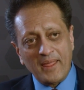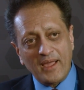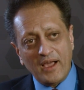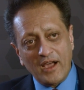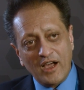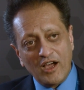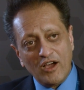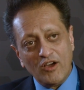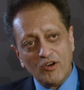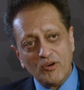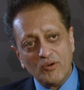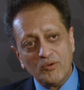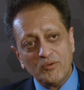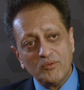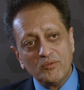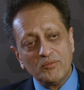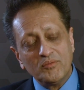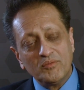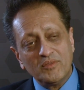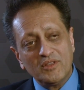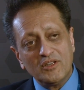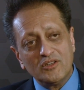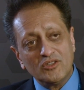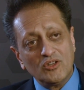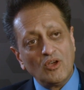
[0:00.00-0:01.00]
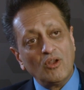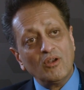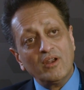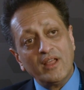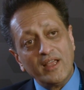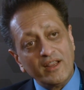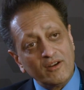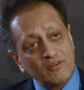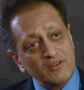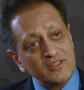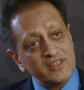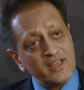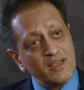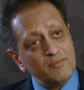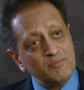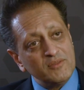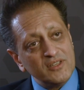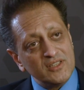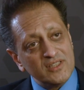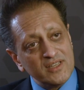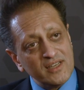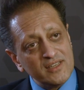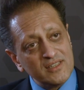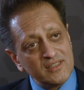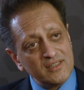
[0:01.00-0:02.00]
how the toll-like
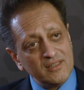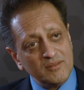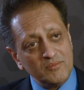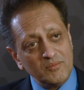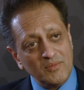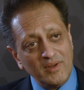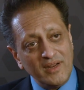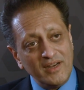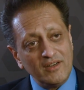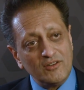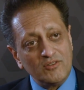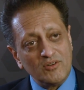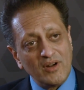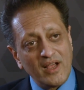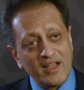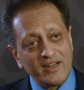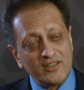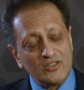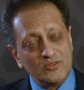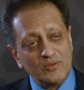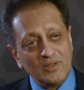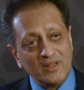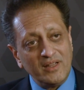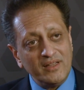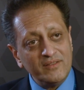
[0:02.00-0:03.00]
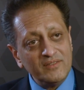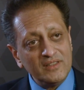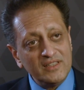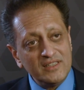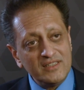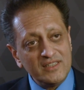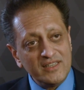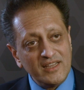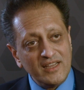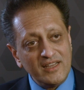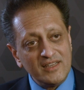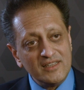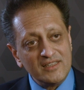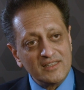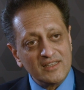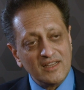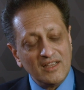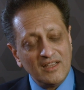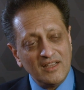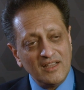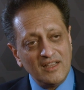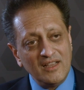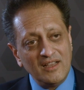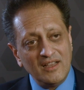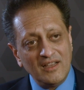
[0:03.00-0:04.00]
receptor system interacts with liver disease.
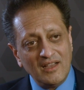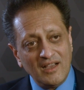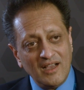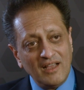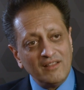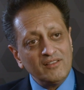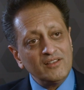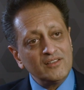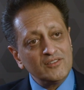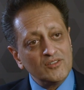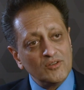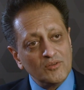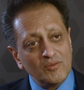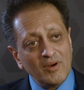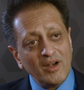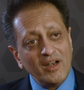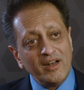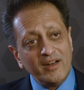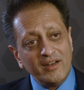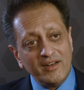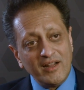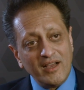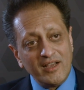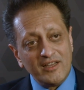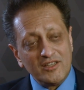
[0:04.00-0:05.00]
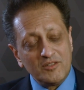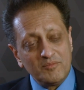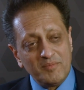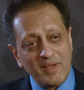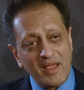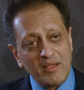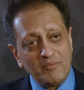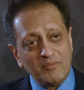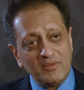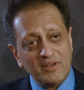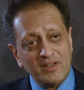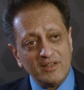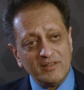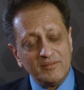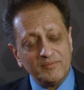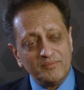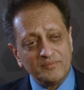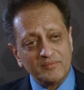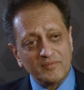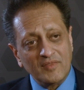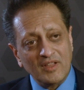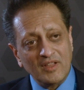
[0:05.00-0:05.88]
And there's a really nice paper